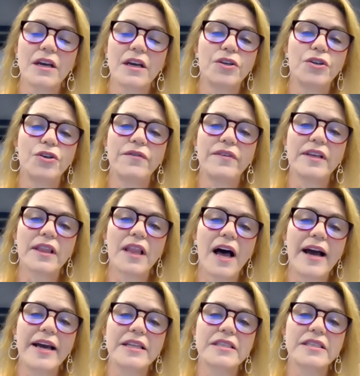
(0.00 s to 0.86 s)
UV
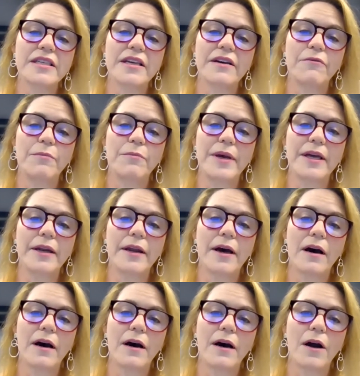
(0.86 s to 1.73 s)
lights have been
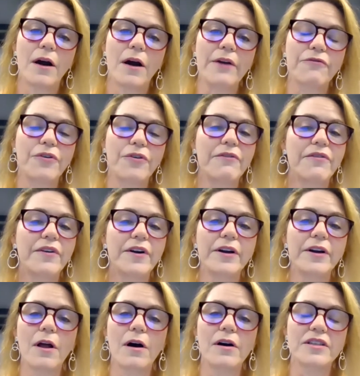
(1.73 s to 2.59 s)
uh, around for a
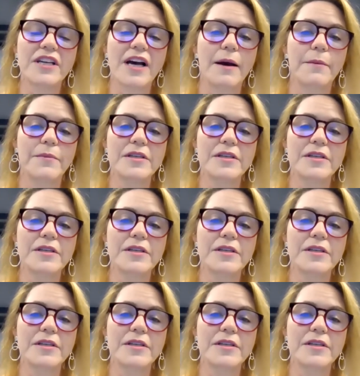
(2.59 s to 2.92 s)
very long time.